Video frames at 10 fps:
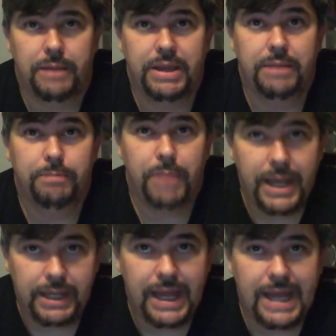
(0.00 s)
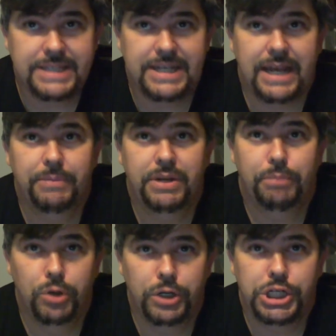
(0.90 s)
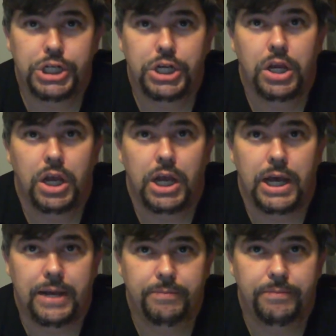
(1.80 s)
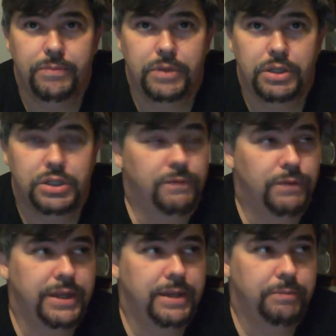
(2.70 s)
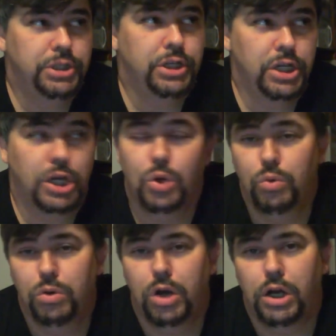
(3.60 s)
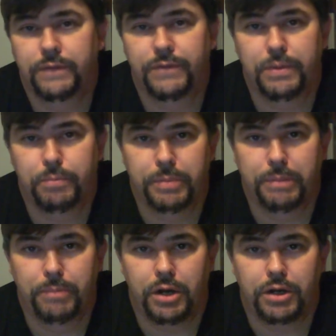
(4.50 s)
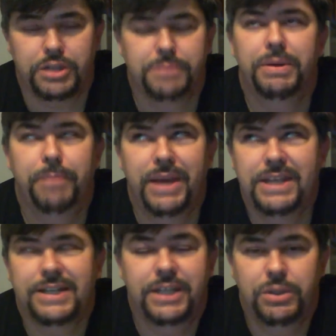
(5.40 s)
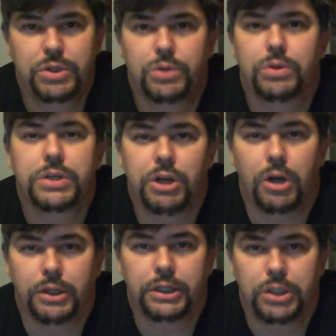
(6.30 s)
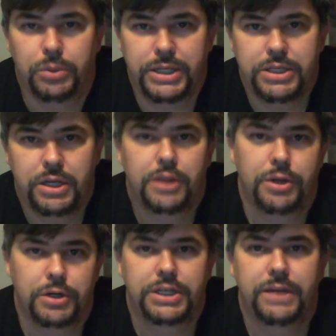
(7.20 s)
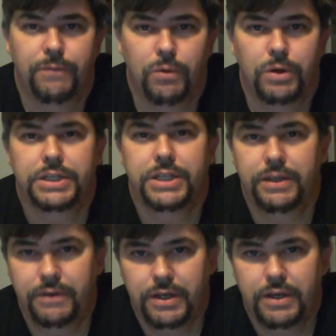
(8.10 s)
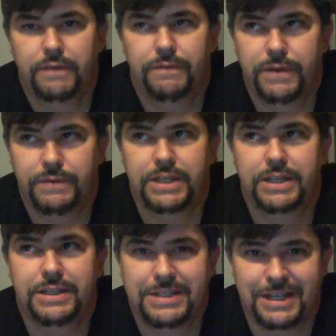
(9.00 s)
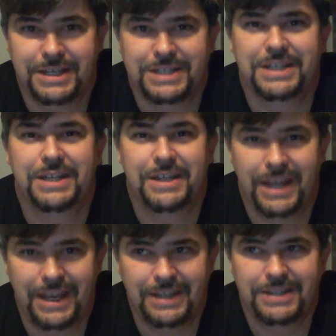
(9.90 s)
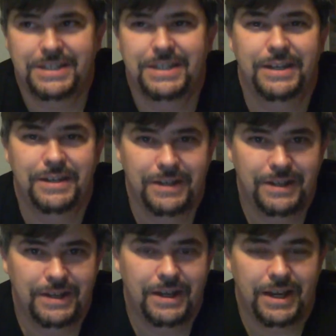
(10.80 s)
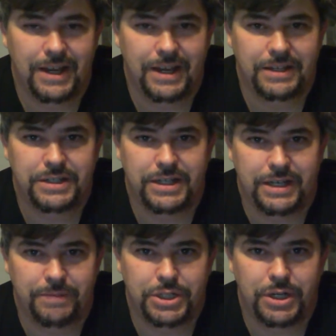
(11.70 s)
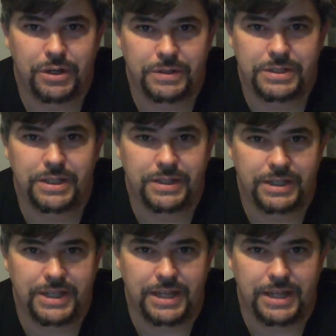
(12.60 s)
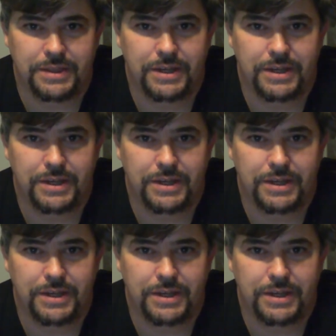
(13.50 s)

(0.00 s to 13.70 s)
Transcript: In my class, I'm going to push for them to know all of the Bourbon monarchs. But basically you do, because they're all the Louis. 13, 14, 15, 16, 18, and Charles X